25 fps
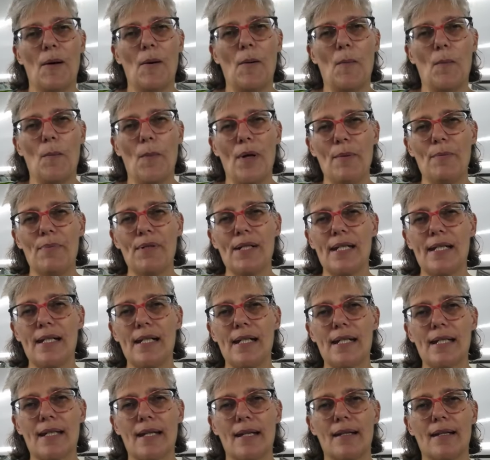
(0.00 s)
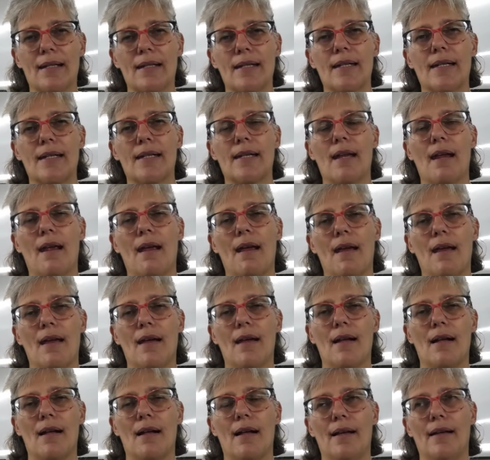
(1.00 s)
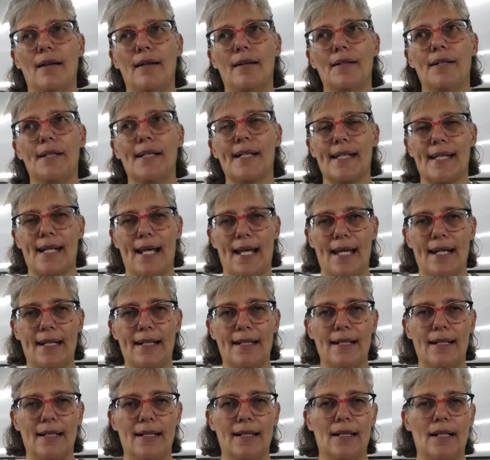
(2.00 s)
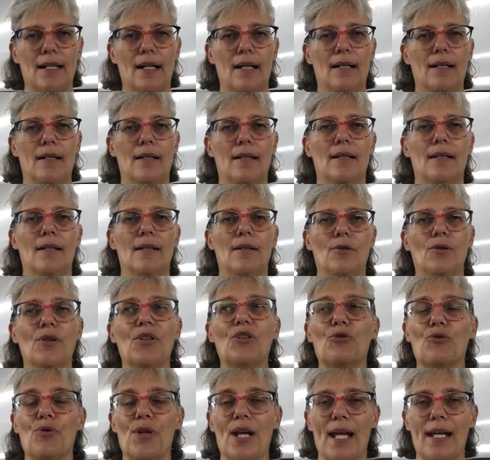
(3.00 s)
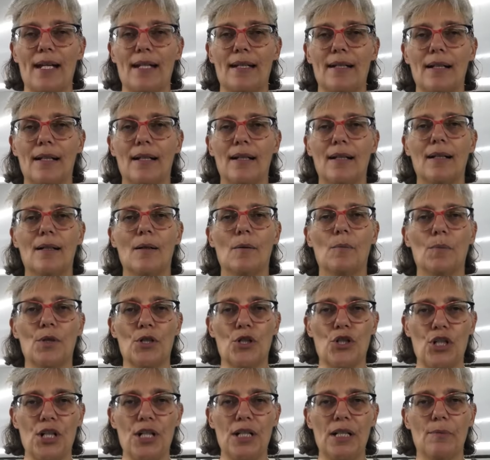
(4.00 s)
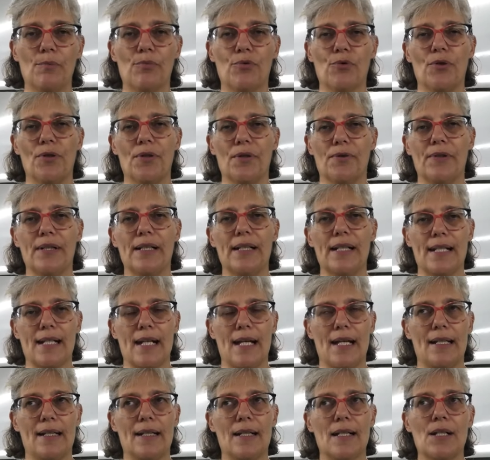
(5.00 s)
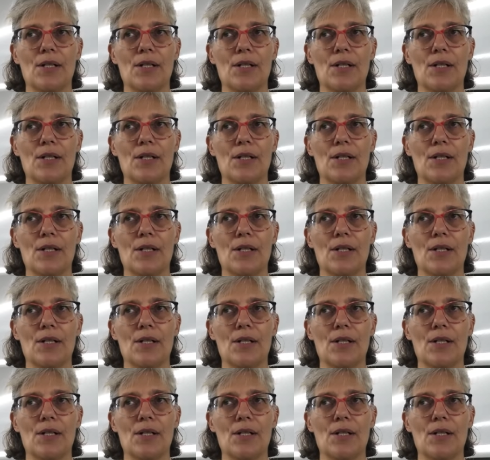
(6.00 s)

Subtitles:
My business is designing, creating machine embroidery designs.